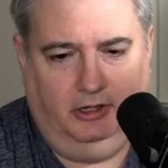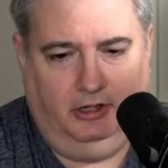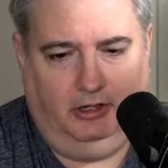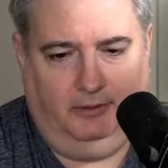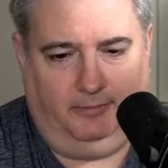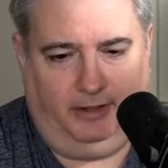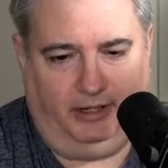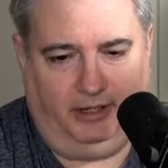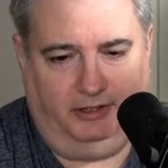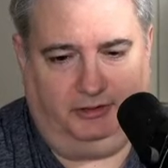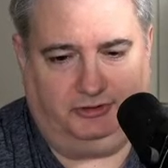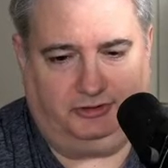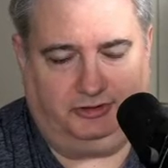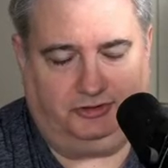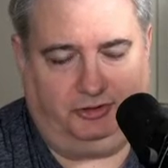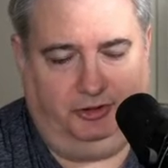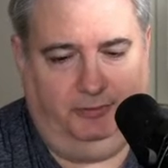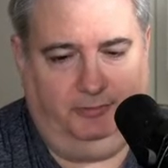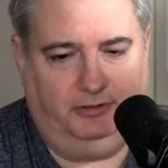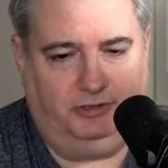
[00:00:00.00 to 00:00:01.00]
Am I going to
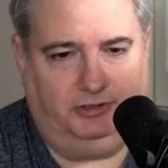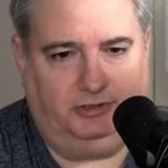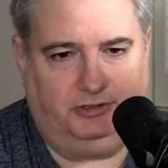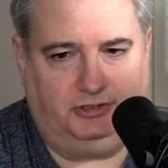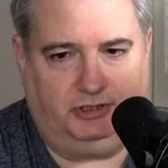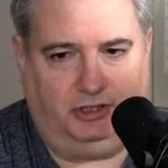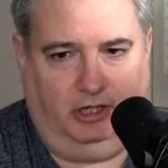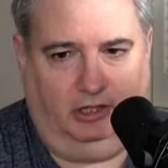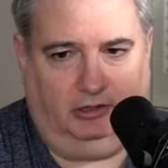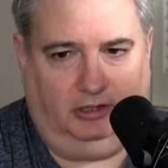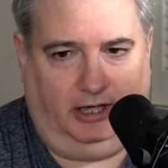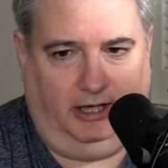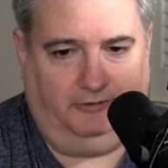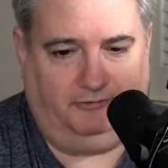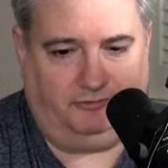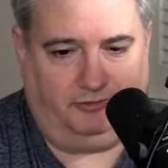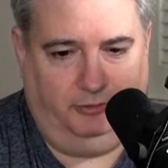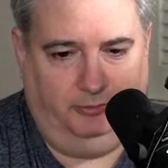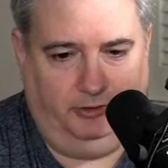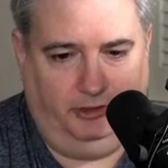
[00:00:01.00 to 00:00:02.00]
stream as
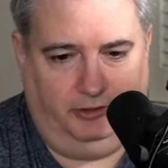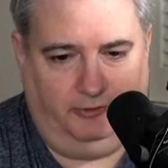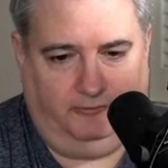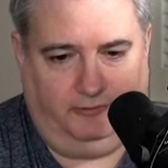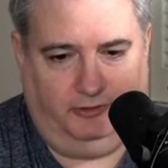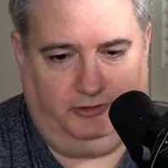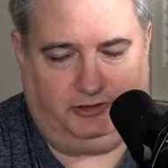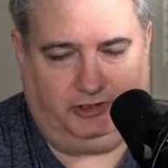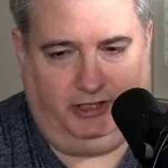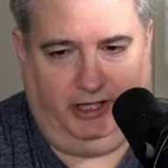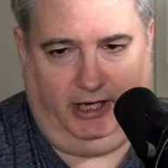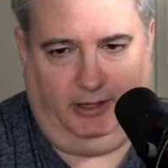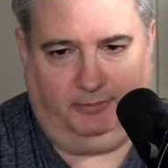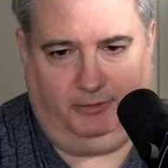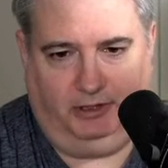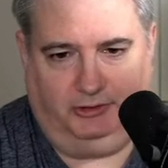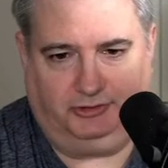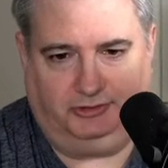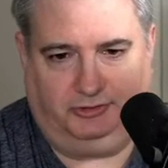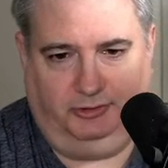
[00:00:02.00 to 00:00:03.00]
Livestream Universe? No, I'm
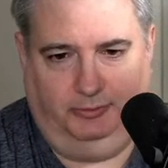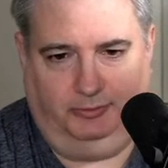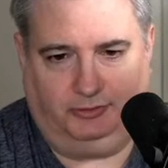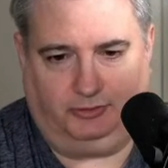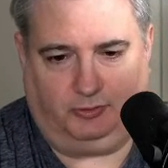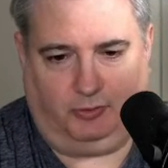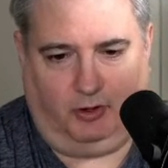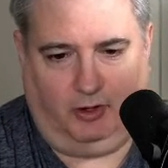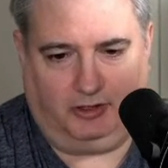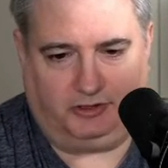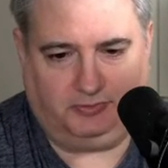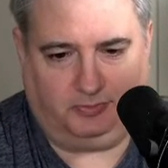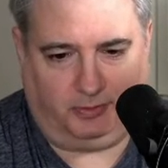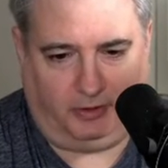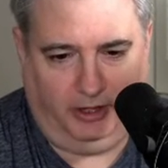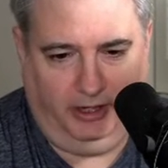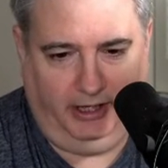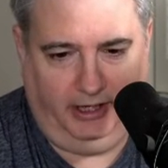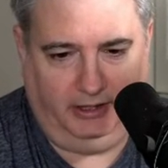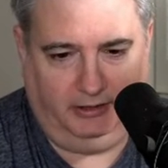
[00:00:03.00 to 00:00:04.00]
going to stream as Ross
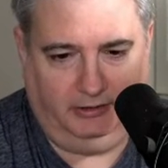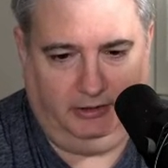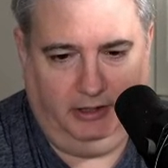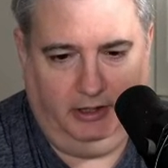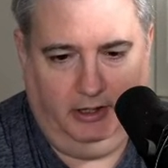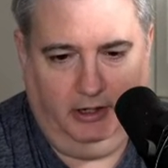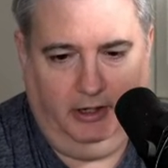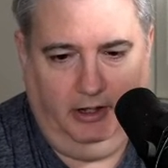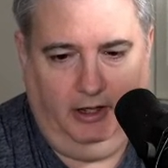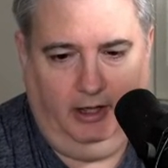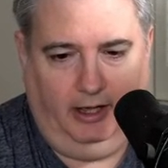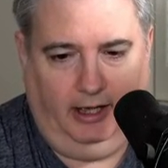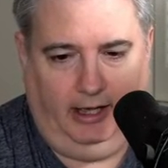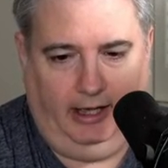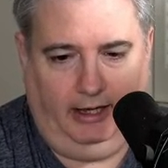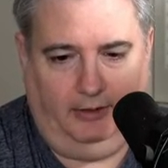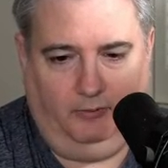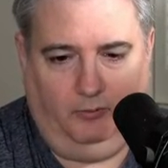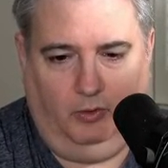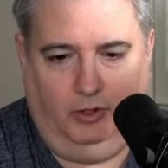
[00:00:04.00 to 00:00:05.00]
Brand.
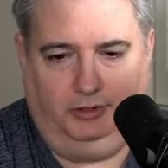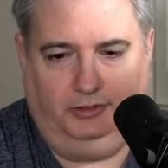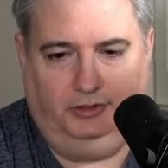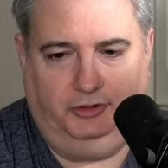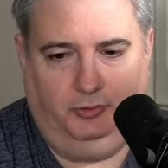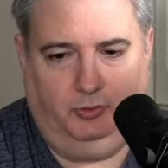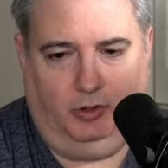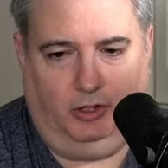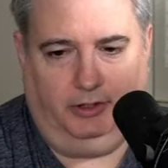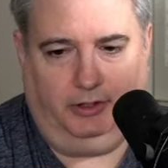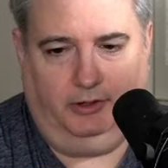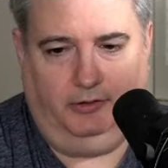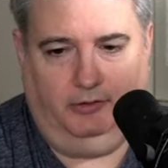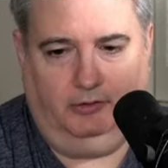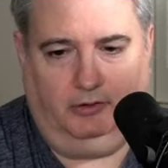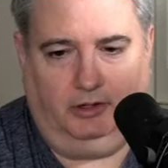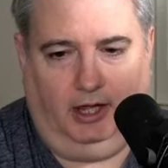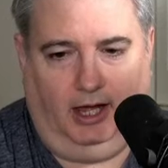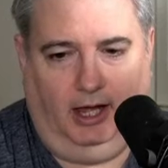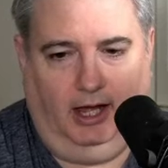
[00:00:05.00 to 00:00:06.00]
And when do you want to go
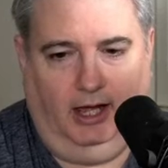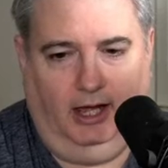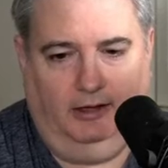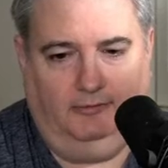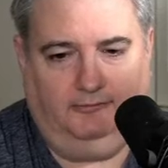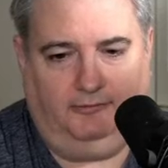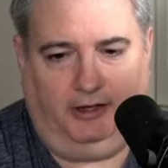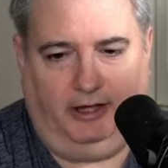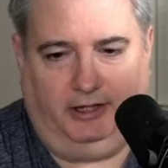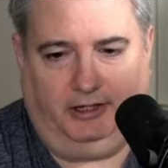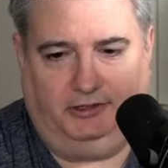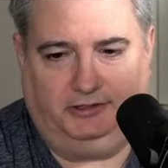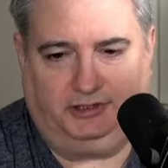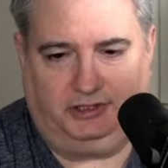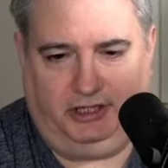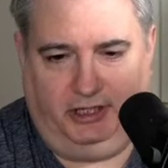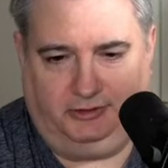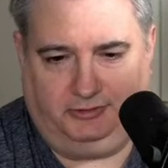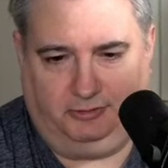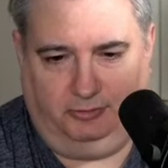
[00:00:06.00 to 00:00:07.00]
live? I can
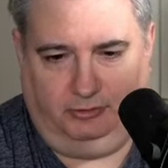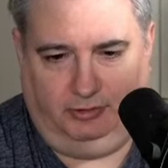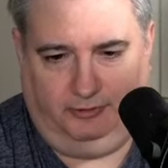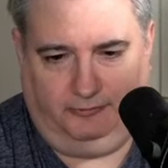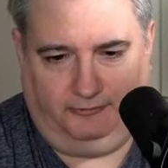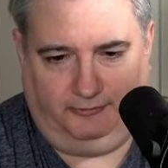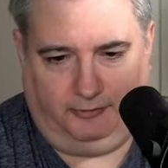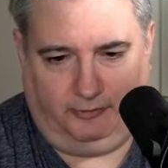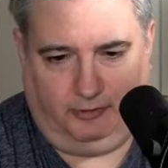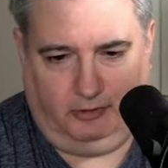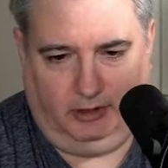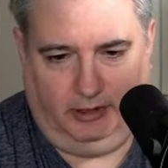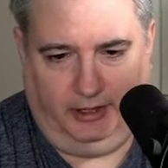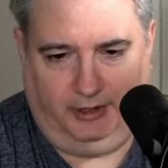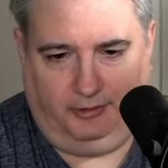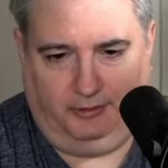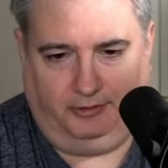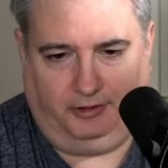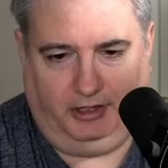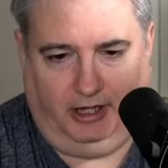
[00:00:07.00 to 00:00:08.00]
schedule it for a
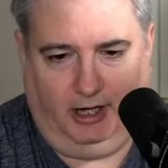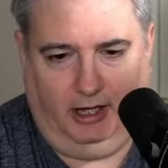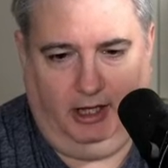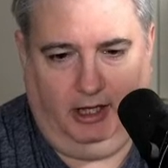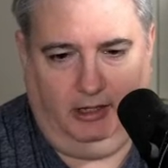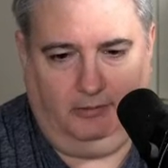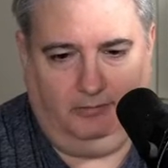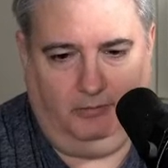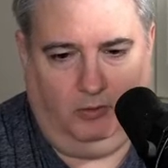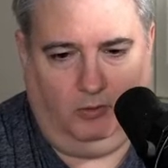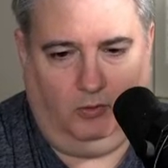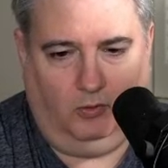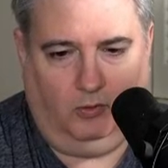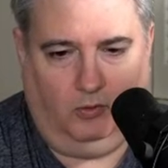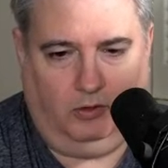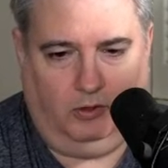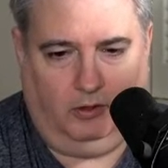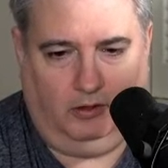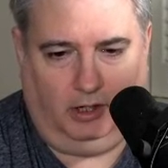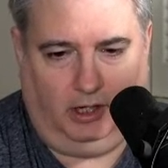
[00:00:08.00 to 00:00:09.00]
later time,
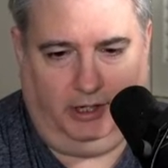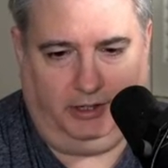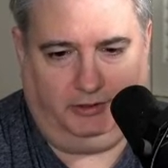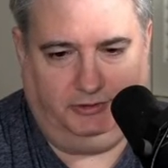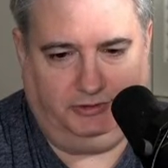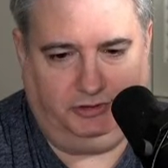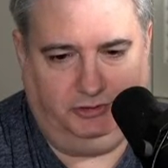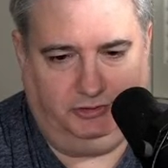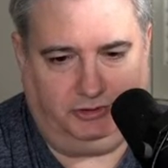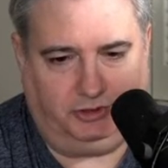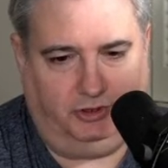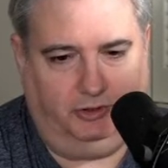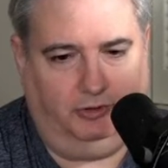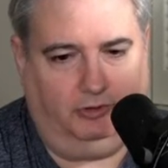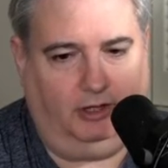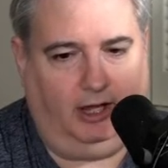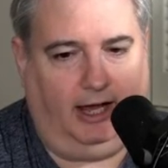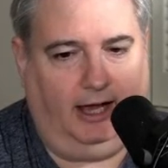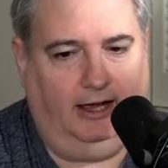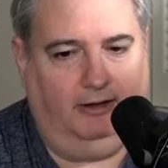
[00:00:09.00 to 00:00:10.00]
or I can choose to go
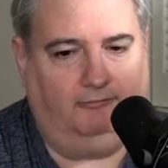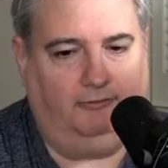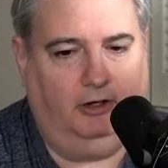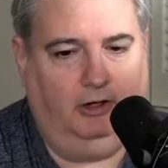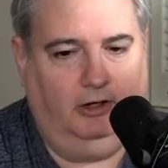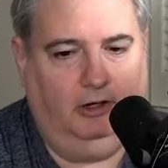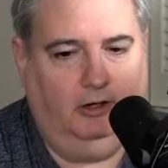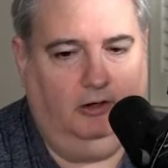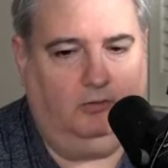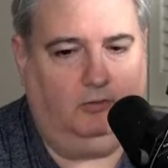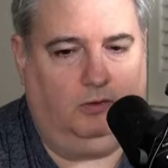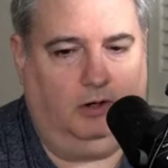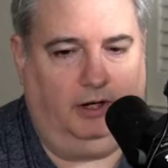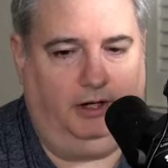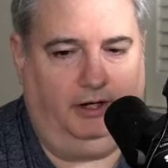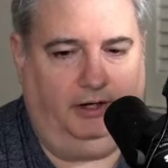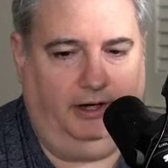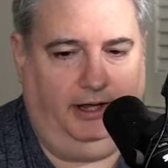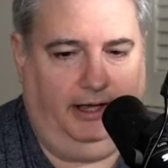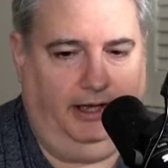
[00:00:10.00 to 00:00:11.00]
live
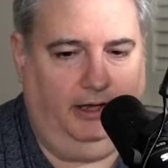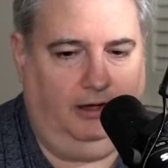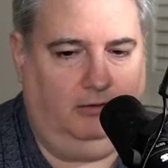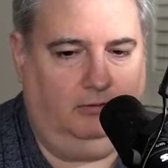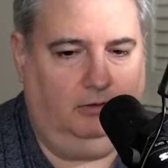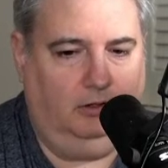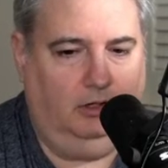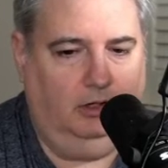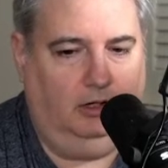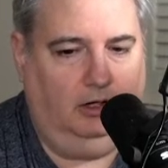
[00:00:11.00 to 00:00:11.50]
right now.